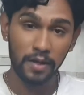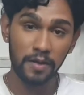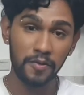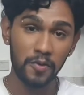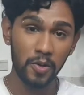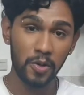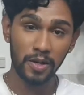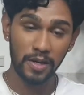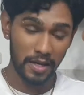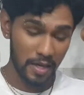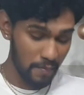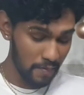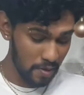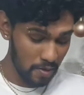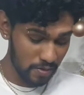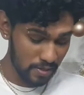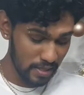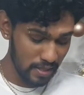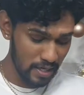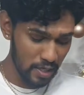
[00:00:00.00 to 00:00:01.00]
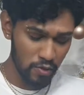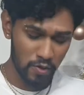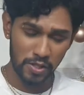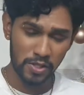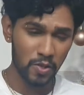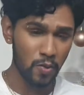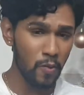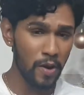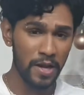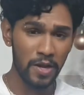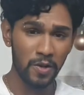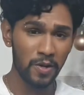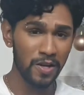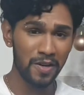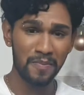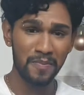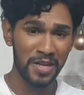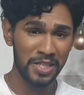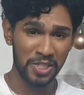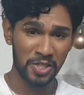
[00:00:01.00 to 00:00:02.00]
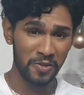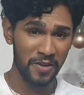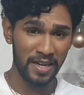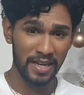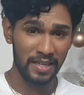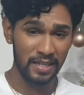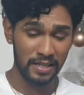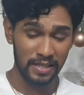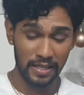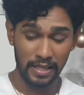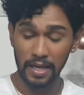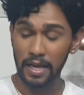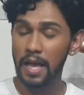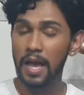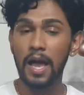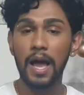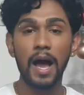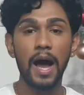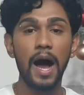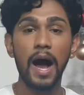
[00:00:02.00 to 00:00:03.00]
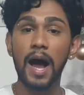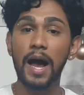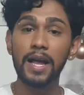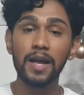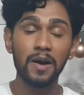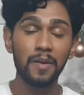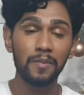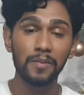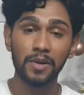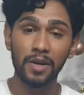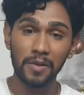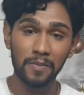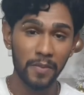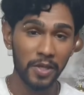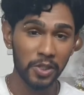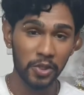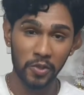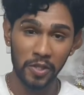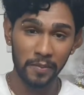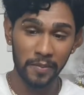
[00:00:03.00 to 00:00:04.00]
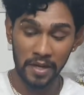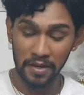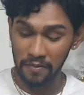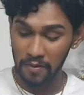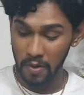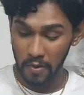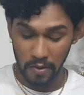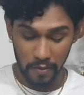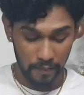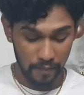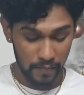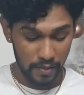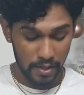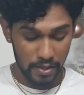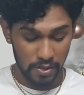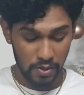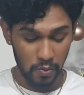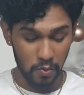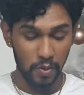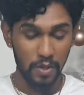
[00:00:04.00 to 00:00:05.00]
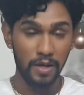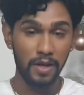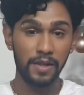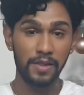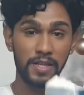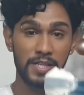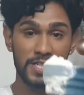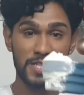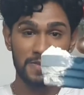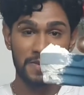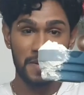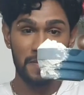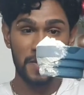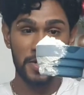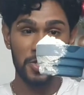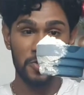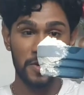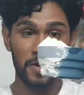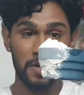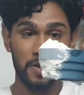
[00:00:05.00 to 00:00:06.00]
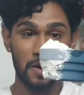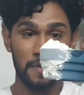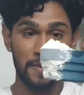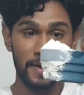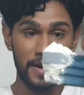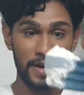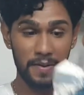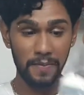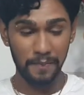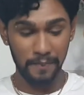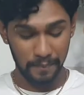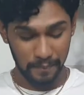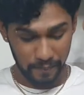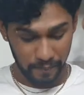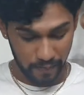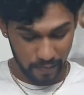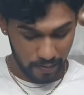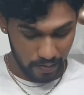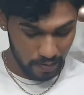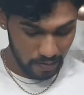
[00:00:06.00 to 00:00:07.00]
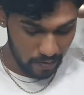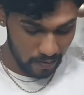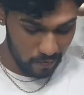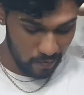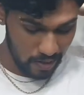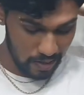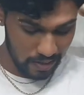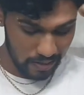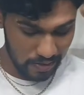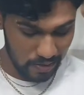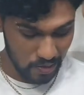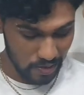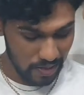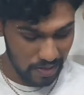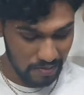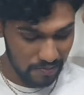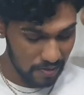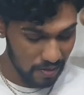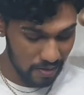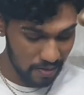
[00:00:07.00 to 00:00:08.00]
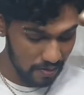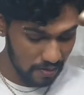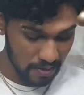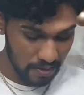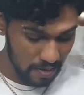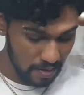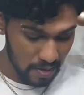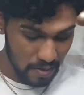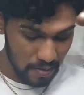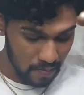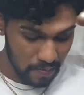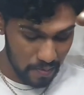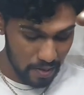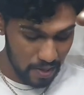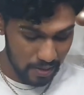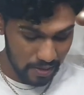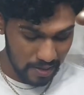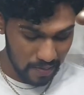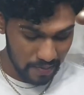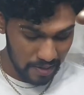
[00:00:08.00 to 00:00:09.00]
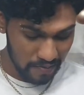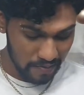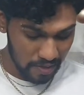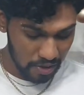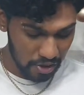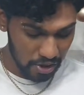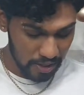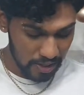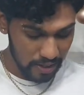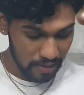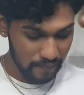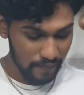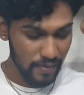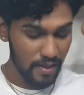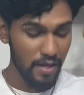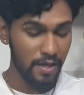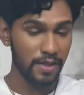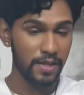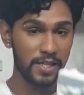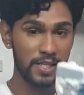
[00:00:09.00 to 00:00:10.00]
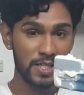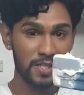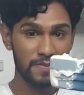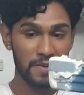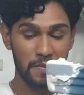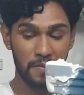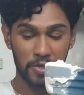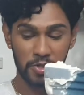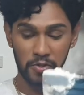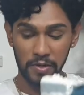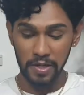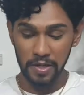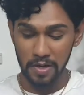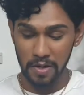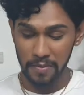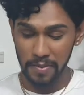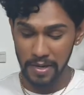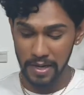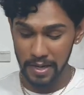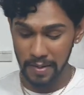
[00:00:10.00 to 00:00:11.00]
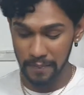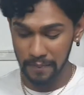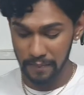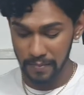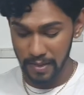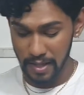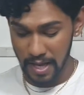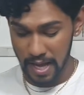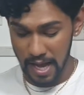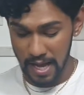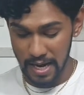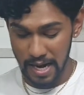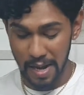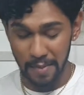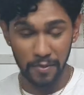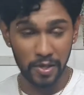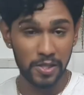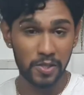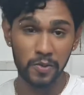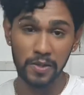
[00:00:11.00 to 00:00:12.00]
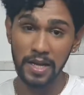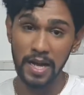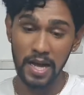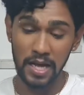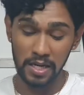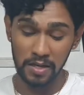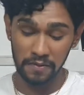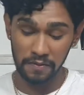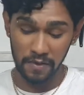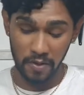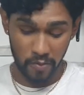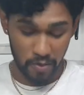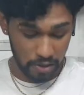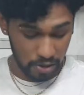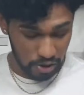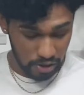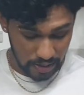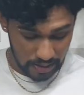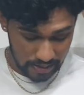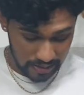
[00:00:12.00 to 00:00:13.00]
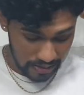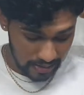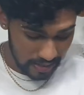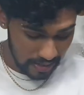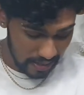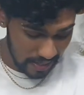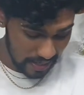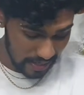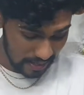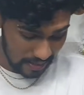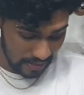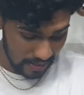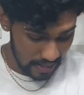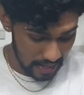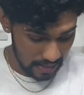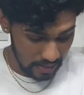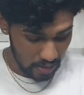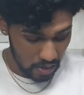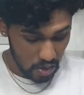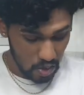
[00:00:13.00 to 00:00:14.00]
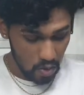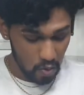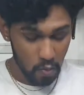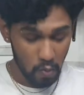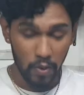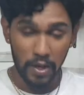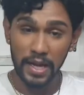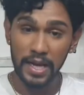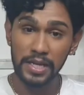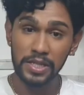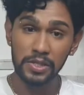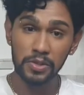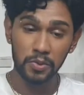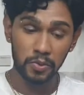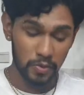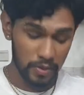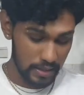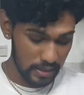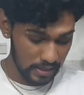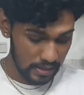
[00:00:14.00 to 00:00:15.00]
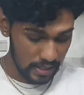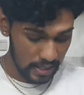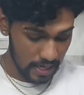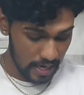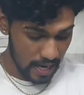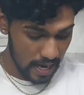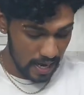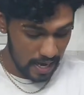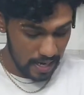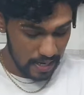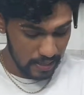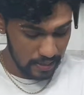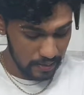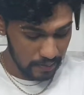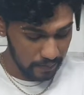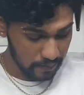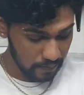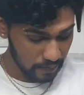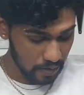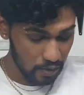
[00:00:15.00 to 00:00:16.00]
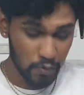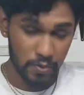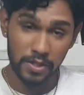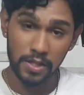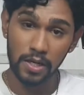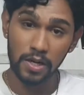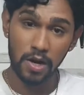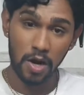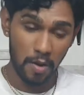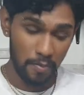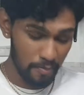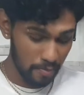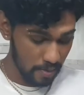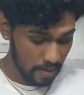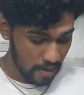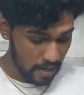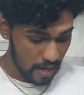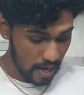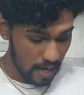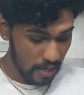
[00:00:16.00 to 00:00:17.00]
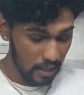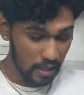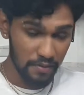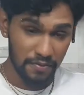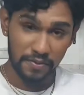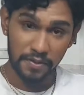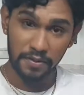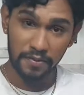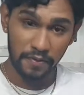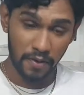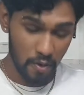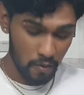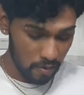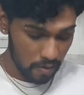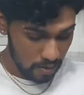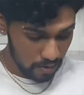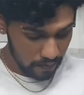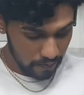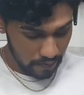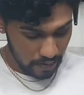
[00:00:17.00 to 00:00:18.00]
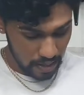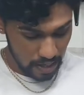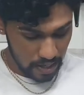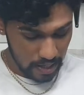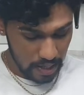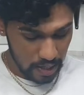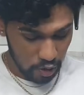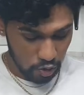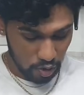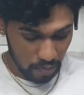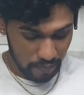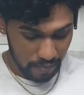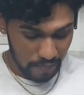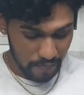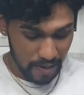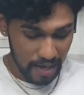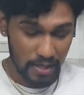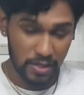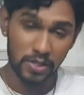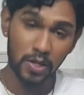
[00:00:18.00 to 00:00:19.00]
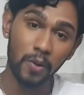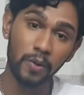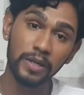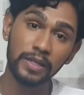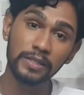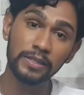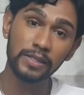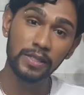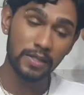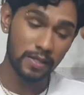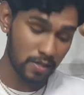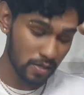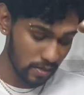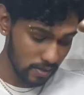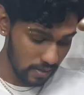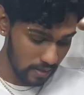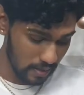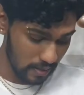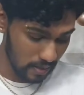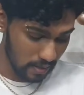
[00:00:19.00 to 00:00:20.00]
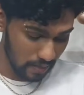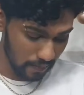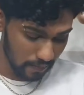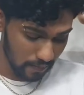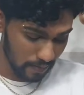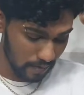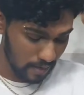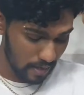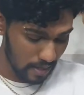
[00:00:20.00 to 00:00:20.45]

if you're looking at me you're saying adrian so why you're not measuring anything i am not measuring my flour so this is my measuring cup here well it's not even but let me give it a shake this is my measuring cup here and i'm just going to add the flour just like that what i do is that i use the cup i lift the flour and i drop it back down into the container